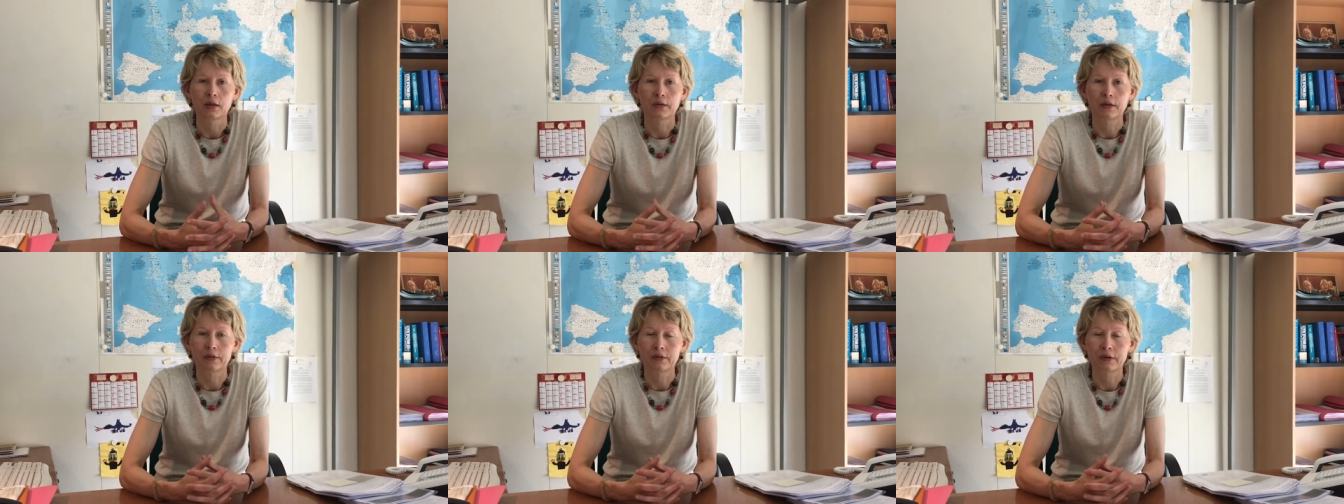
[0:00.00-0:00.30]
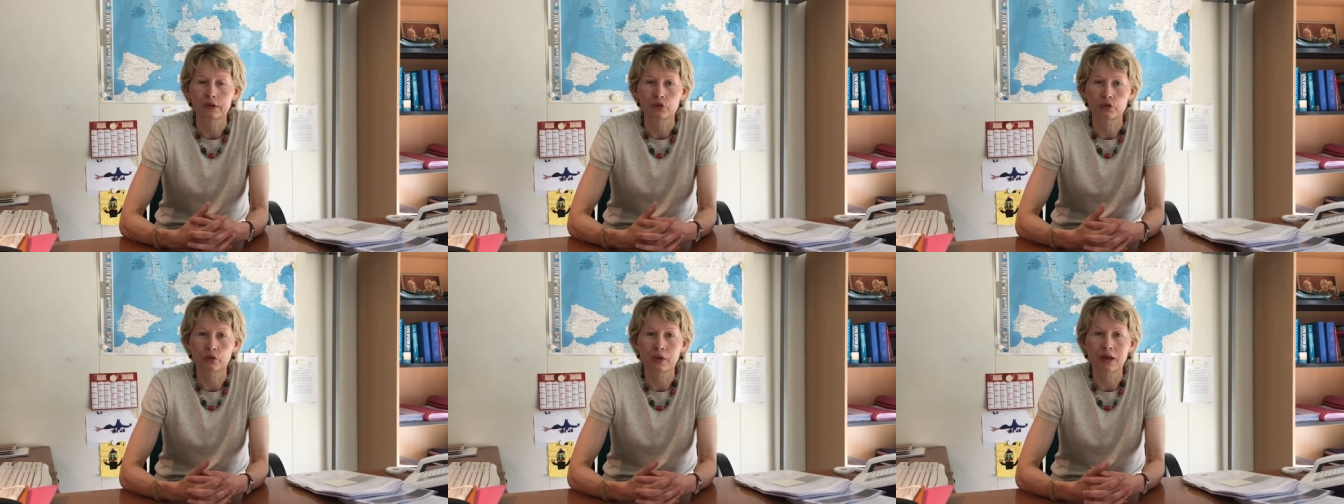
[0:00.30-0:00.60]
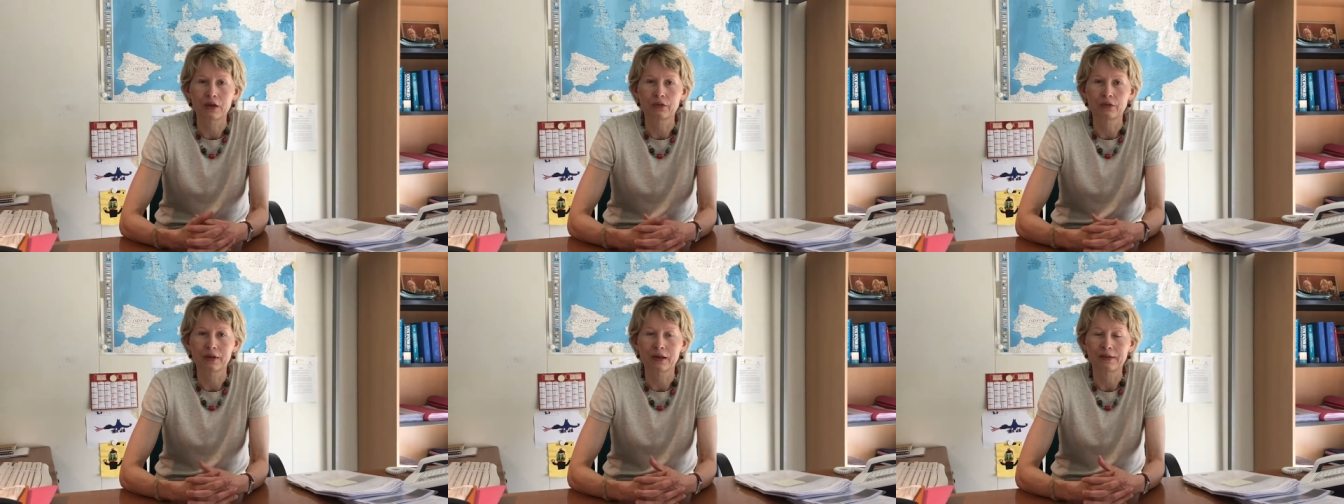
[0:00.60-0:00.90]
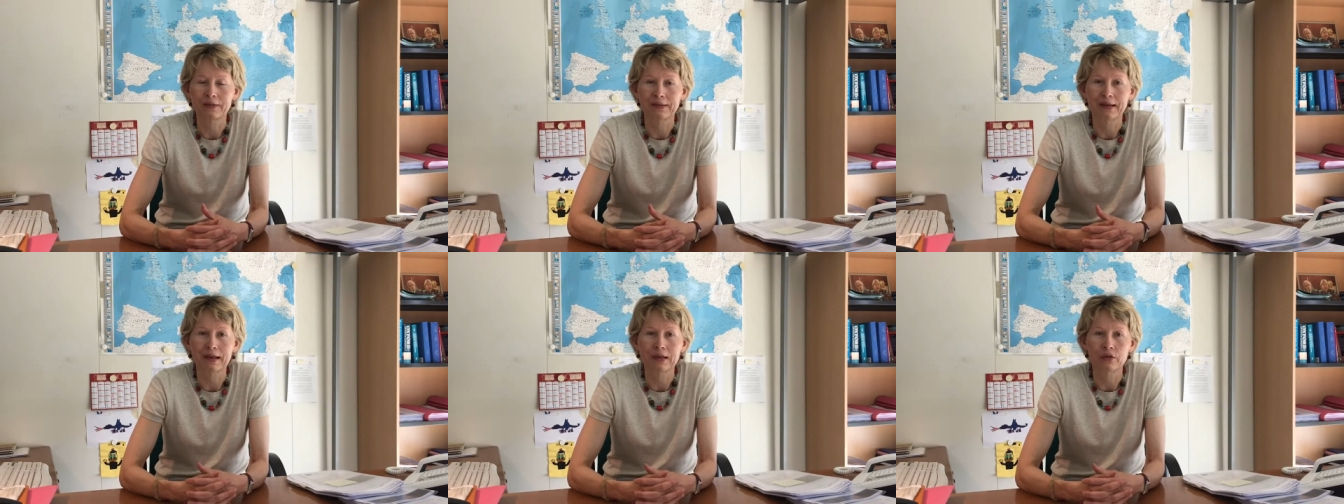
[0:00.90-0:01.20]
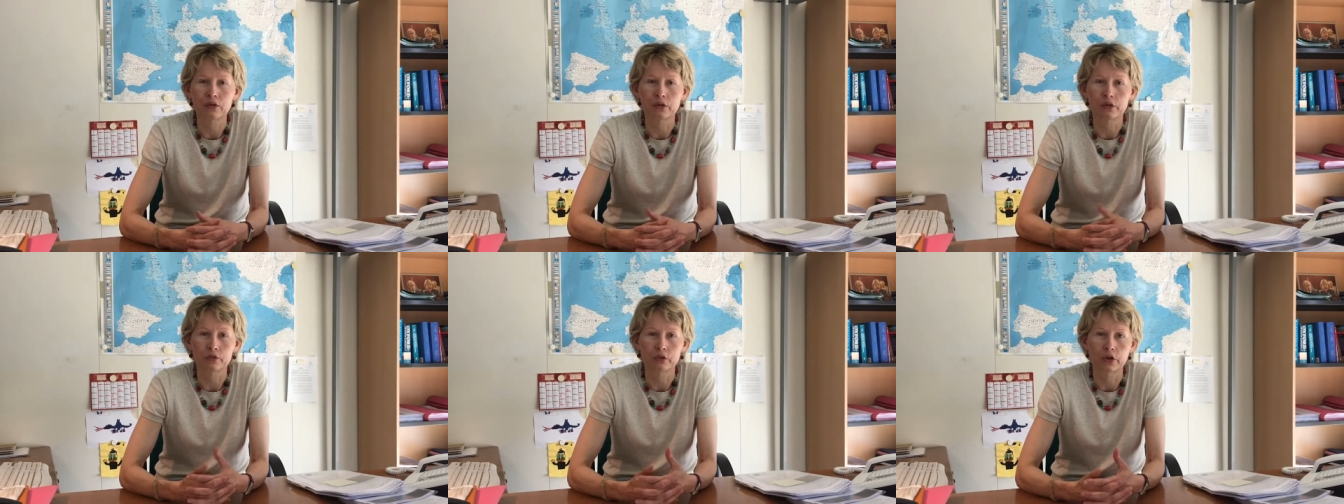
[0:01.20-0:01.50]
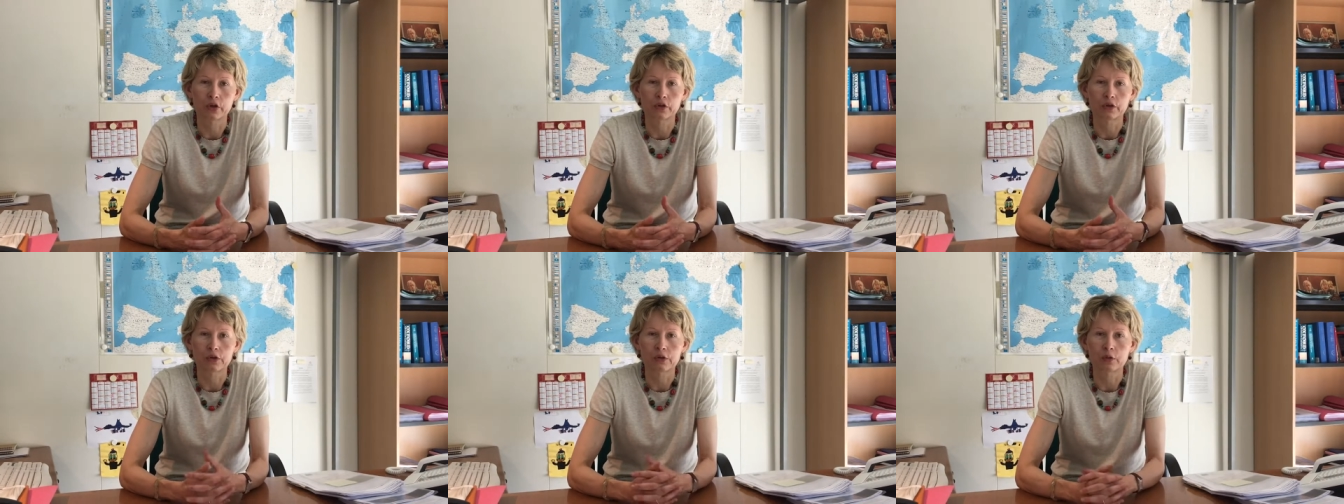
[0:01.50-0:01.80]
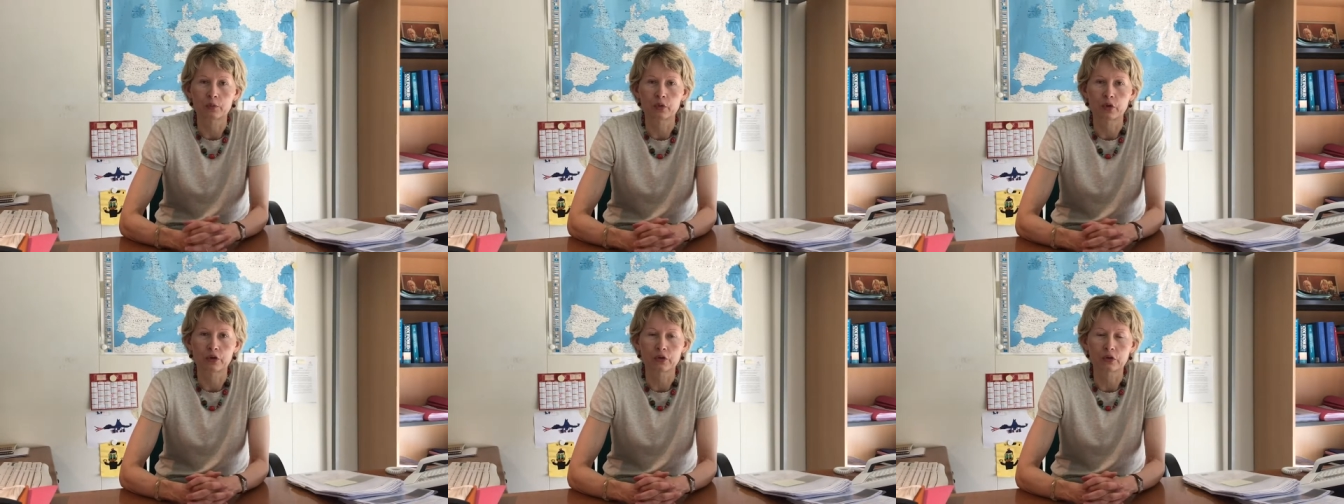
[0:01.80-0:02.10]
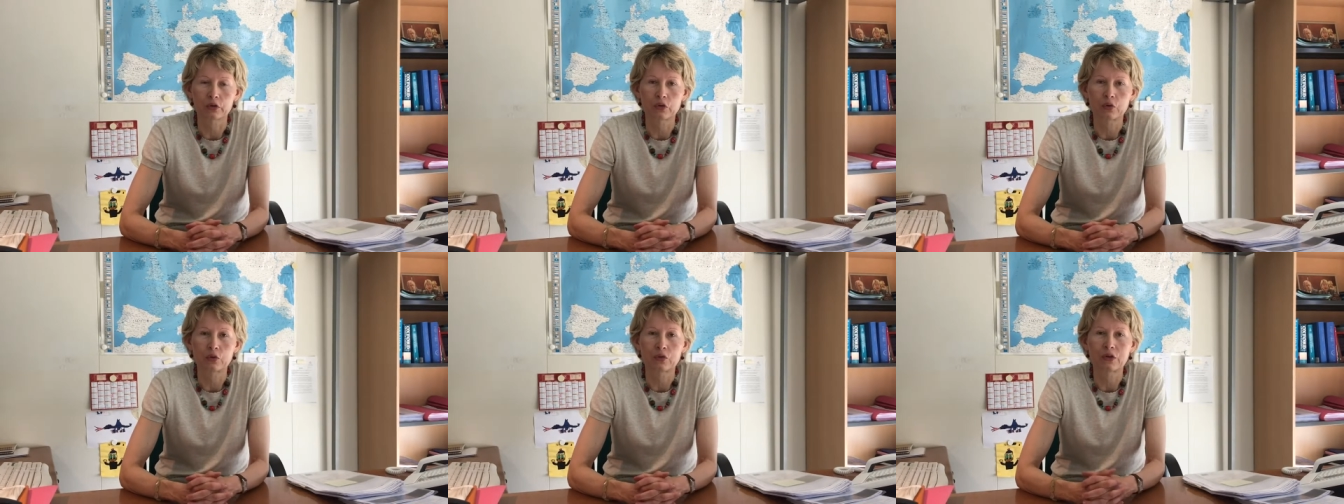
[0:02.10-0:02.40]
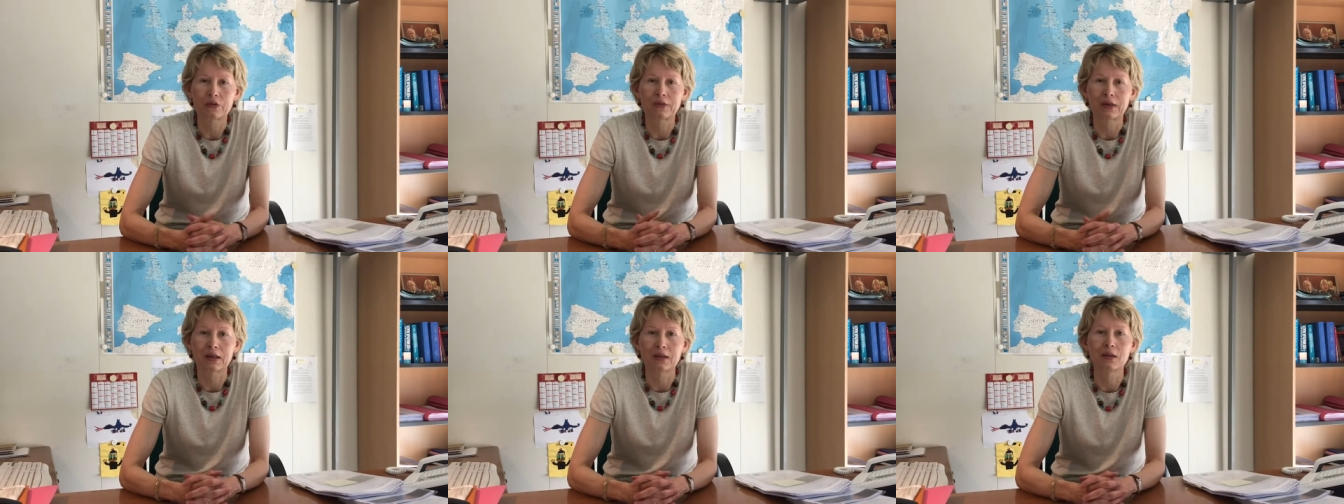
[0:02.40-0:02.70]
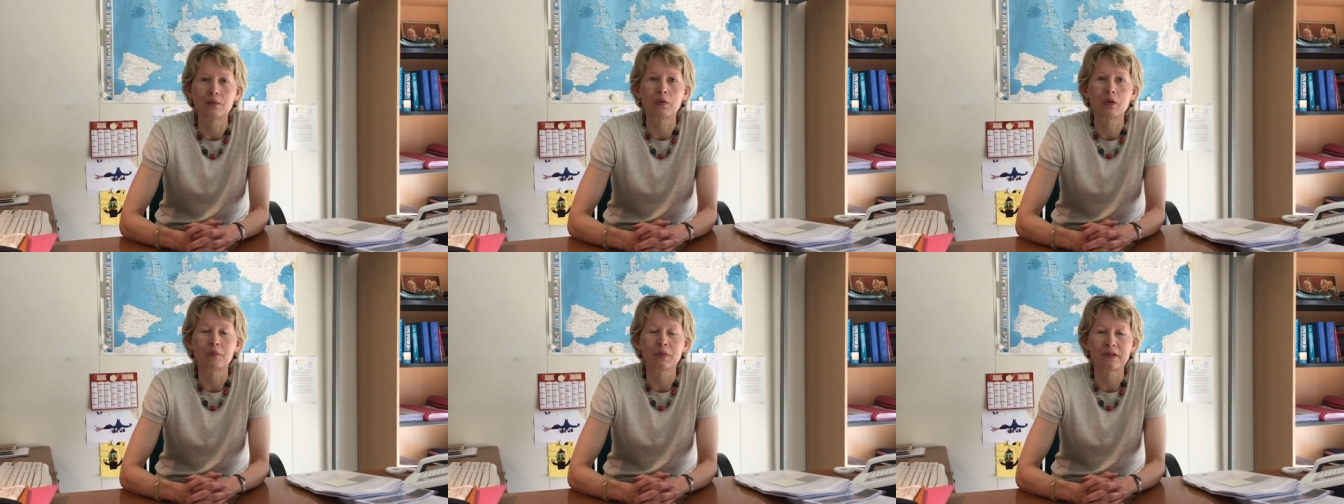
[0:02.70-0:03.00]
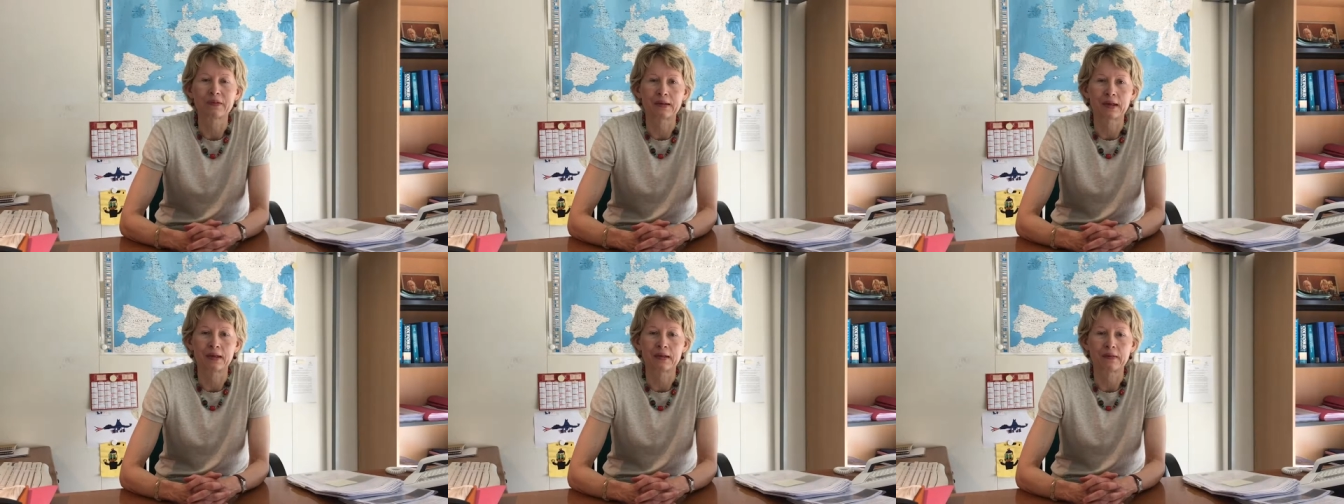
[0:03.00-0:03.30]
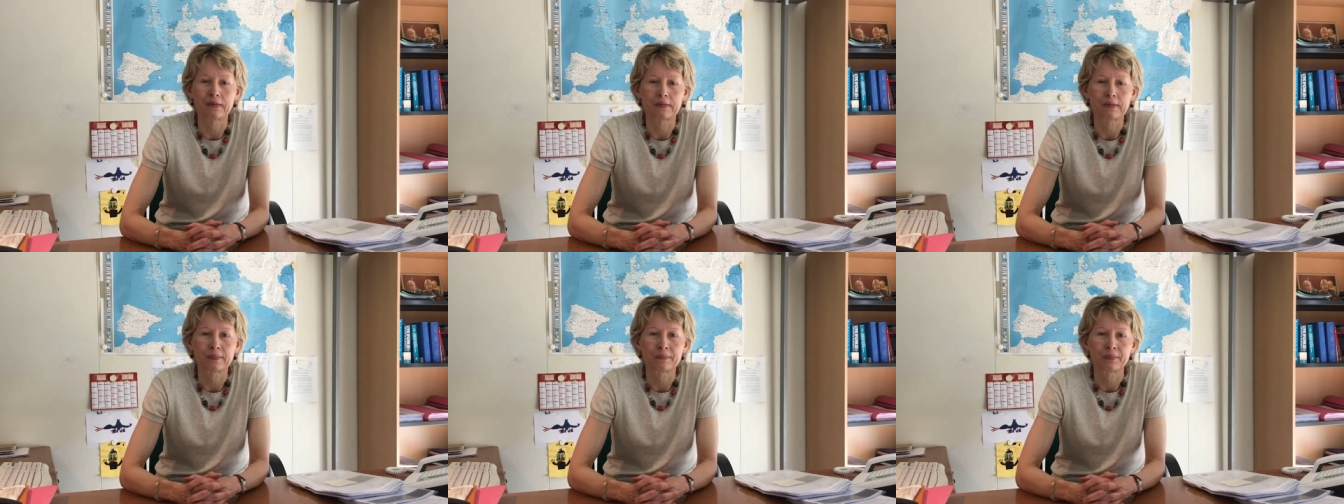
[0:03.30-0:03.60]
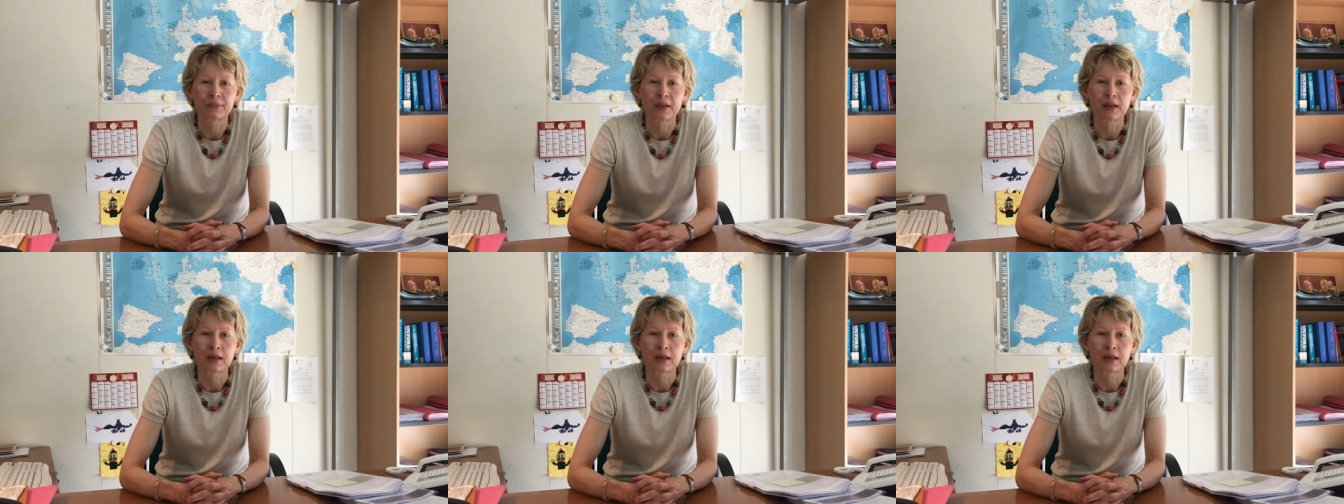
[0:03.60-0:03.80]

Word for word: the situation and status of judges and prosecutors in the member states.